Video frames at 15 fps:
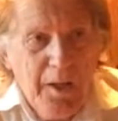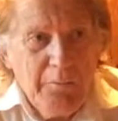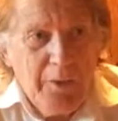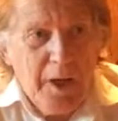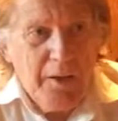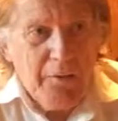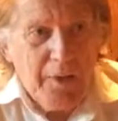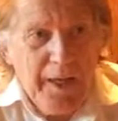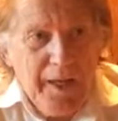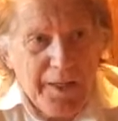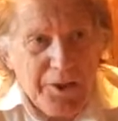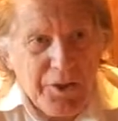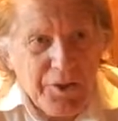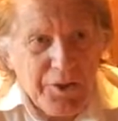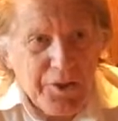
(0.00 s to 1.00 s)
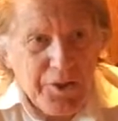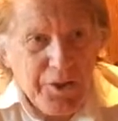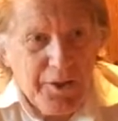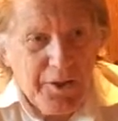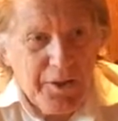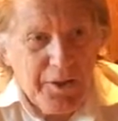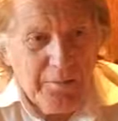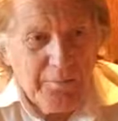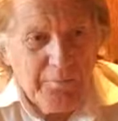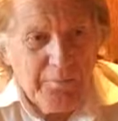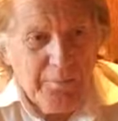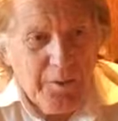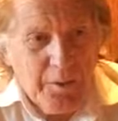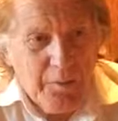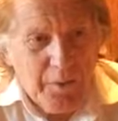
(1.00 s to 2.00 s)
my reactions are
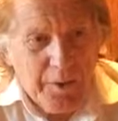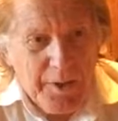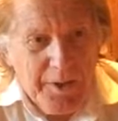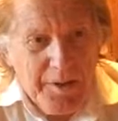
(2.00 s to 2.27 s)
not what